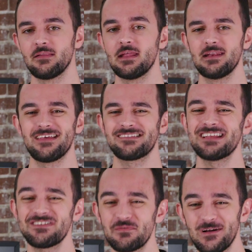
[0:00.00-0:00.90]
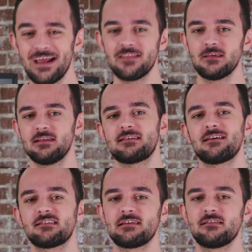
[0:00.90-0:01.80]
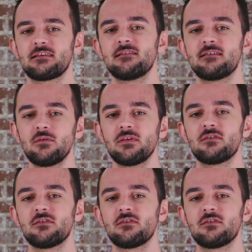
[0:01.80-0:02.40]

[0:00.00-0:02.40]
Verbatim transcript: And that's not to forget that Tesla has continually